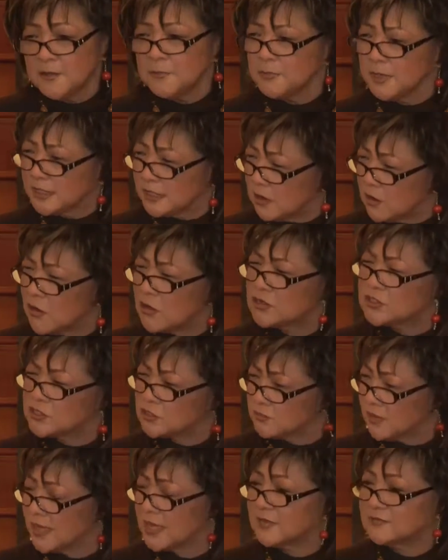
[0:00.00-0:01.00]
but I
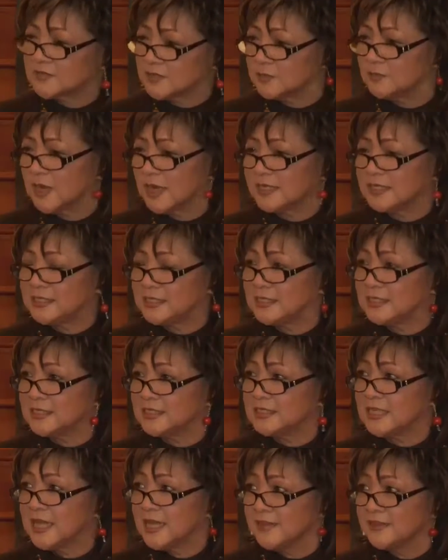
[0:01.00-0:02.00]
also have some
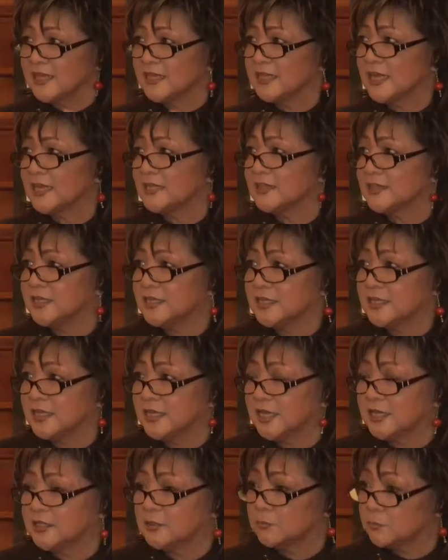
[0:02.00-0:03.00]
ideas that I think
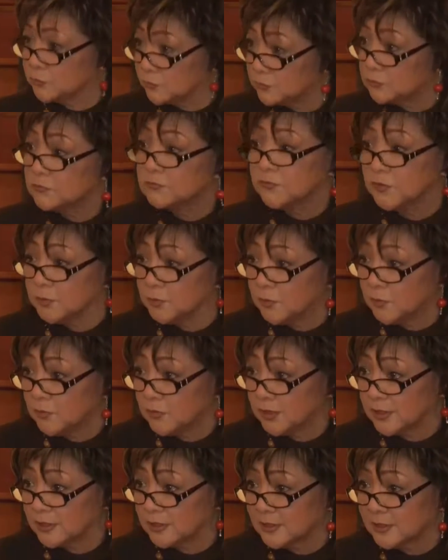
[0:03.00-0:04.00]
can improve the
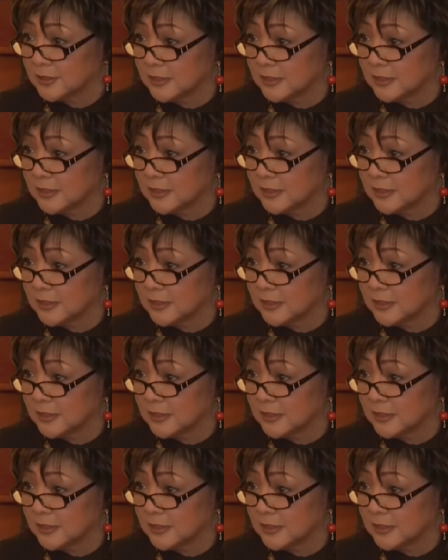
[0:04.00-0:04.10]
board.